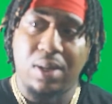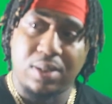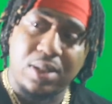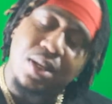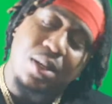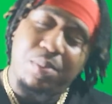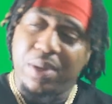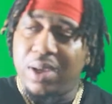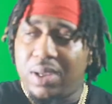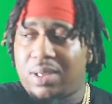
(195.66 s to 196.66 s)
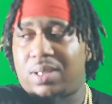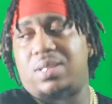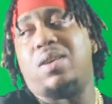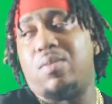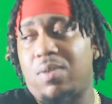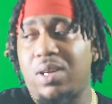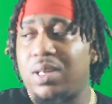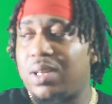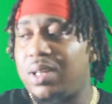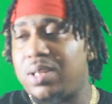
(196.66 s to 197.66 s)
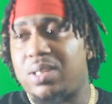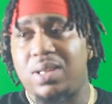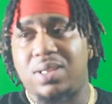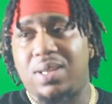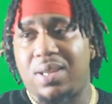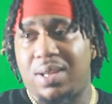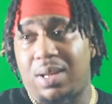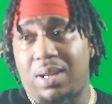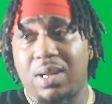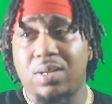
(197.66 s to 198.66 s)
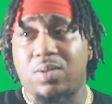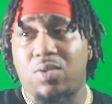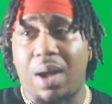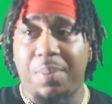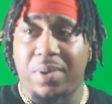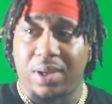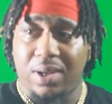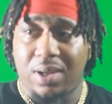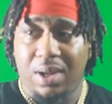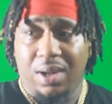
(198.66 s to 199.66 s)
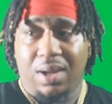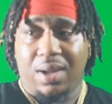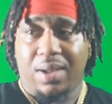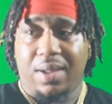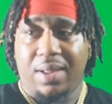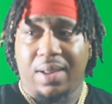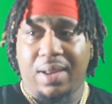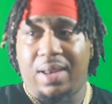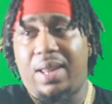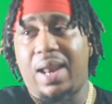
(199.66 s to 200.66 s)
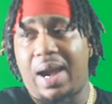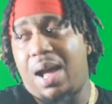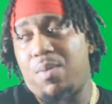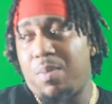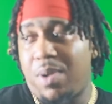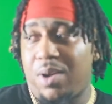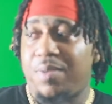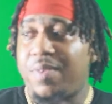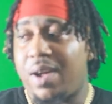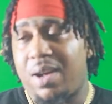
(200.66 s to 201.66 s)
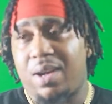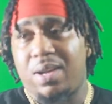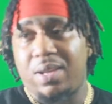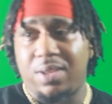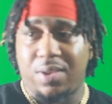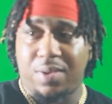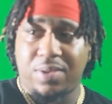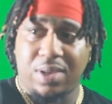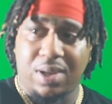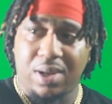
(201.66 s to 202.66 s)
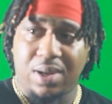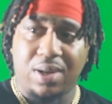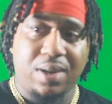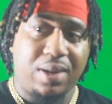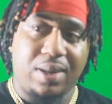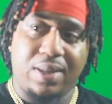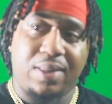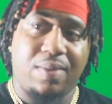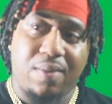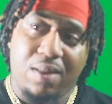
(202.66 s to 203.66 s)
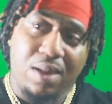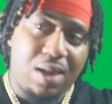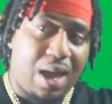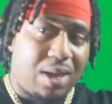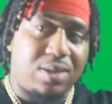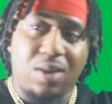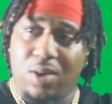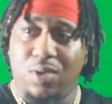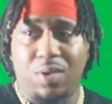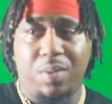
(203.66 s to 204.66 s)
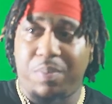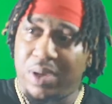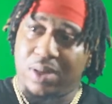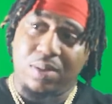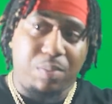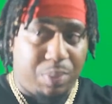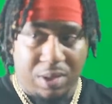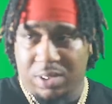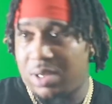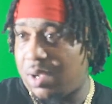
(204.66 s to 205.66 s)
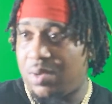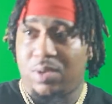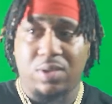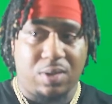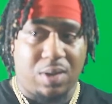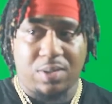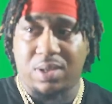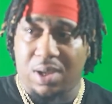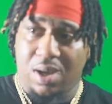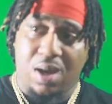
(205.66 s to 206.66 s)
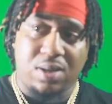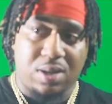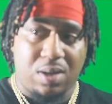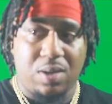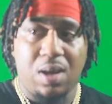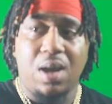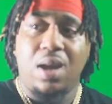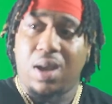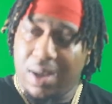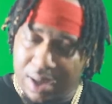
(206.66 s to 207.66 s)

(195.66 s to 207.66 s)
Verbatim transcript: Shit, bet. It's gonna run you this, this, that. And niggas dropping it. Then I got with Bonafide, you know what I'm saying? I started doing big big shows, you know what I'm saying? Also, piece by piece.